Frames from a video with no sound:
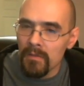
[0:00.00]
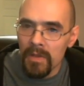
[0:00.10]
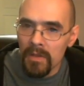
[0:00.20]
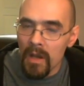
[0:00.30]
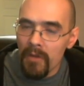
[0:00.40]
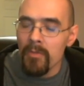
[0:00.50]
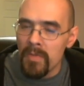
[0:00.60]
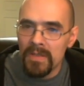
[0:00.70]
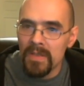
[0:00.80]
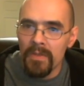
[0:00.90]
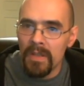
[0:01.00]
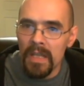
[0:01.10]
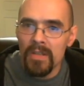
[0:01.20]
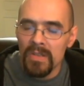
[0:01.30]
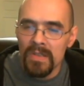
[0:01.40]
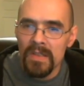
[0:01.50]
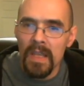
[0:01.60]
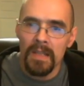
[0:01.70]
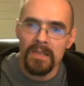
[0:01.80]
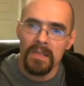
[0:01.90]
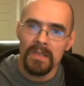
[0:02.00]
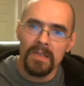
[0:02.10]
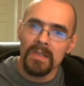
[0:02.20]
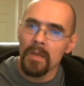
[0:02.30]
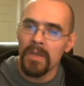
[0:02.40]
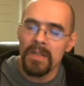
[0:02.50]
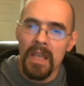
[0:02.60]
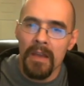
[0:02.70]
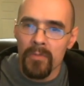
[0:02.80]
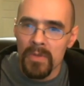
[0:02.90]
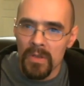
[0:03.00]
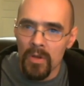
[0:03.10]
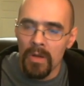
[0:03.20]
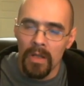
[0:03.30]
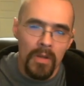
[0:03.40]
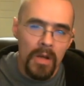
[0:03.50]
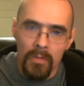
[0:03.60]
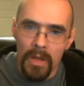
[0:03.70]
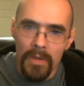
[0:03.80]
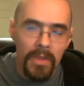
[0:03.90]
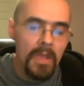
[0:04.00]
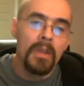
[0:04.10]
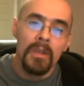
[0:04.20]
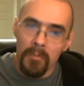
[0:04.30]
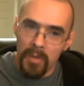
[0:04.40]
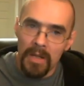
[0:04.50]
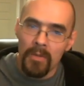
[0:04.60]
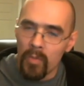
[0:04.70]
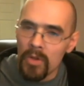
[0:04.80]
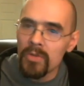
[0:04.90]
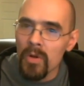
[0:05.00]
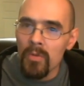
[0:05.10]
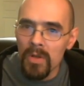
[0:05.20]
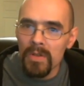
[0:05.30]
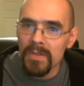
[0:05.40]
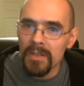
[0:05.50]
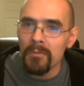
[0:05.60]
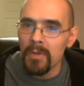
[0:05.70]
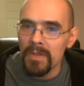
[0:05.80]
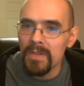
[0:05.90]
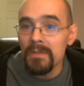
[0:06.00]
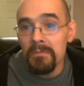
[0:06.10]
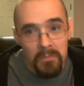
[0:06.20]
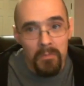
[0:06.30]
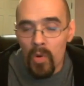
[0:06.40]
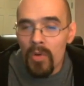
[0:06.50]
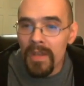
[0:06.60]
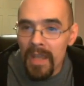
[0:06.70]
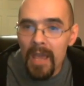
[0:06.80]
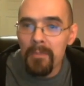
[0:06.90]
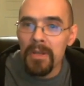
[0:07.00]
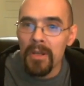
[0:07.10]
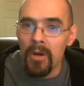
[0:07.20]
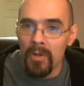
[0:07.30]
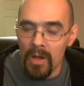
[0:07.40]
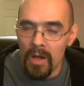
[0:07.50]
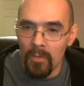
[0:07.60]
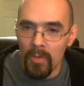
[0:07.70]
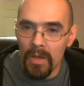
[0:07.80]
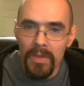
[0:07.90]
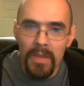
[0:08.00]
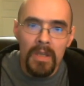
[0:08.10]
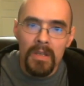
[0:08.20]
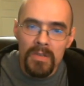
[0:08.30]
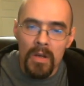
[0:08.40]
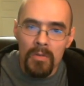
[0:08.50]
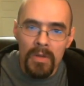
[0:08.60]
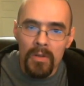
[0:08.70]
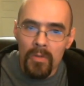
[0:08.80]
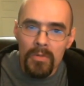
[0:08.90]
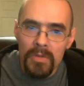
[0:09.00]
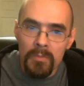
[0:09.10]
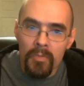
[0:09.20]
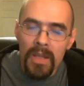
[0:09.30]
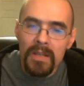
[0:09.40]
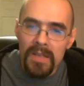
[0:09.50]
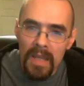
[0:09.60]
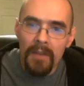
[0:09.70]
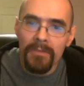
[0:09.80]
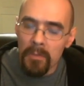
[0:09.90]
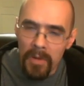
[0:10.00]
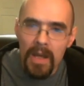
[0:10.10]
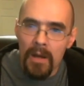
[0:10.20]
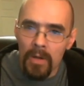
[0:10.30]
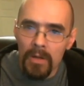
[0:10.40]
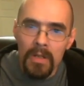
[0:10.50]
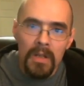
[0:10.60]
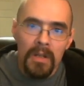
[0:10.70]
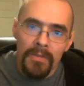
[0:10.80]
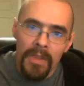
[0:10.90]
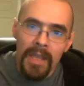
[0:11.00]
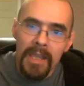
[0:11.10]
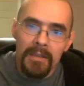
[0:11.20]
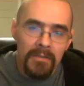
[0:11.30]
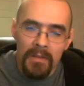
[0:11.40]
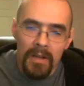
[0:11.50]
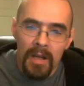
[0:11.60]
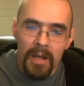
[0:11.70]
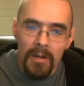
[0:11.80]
the governments of the nation states. And this is something Taft wasn't going along with, but Woodrow Wilson was more than happy to go along with. So in order to bring Taft to power, they